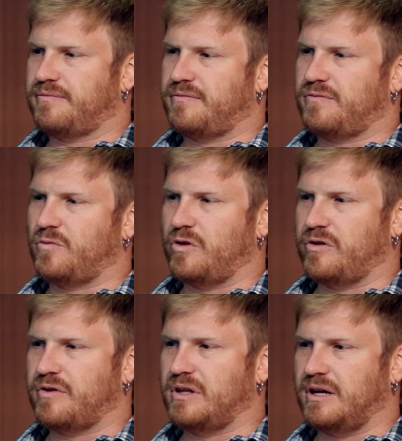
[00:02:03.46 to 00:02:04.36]
really
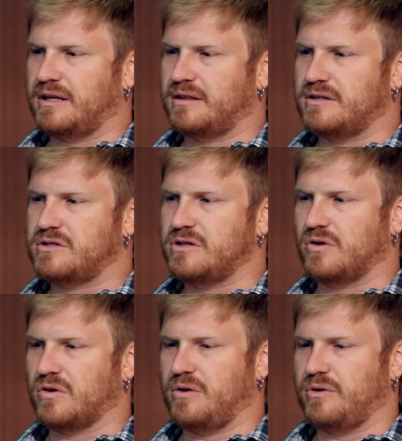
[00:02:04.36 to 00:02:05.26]
felt like this
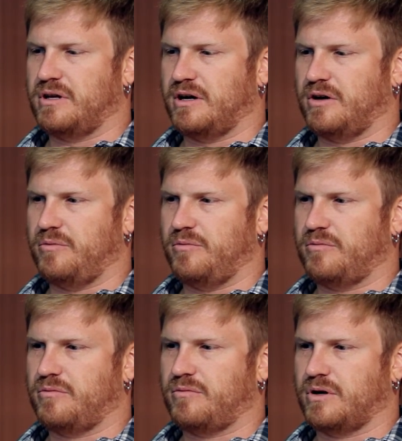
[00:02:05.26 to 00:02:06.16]
degree would help
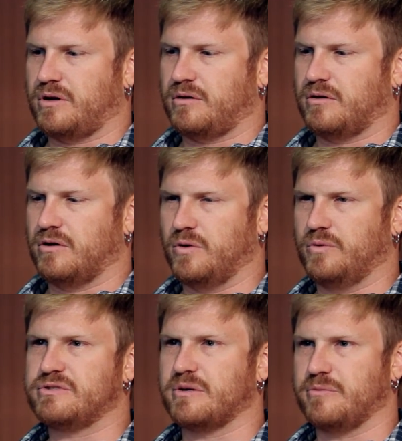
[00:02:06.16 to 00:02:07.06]

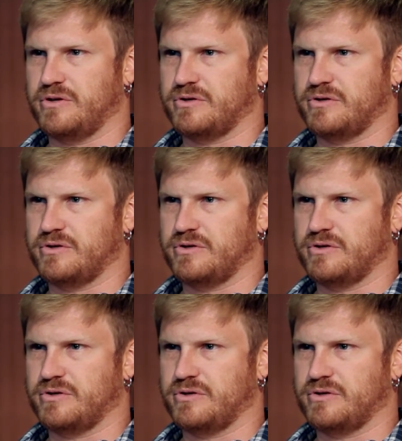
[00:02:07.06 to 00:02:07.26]
hone some of those